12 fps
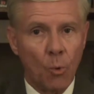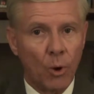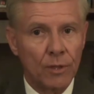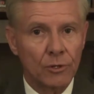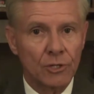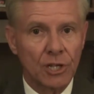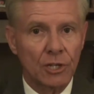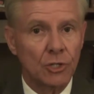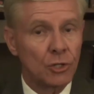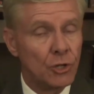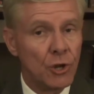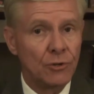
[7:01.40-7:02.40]
Whether such
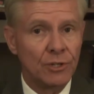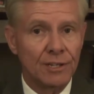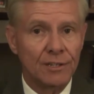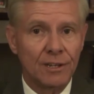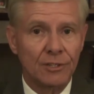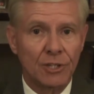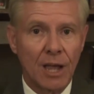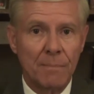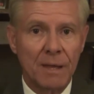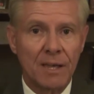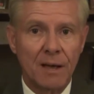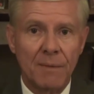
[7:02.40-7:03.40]
union shall
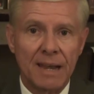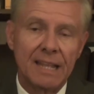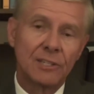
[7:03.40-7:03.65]
become an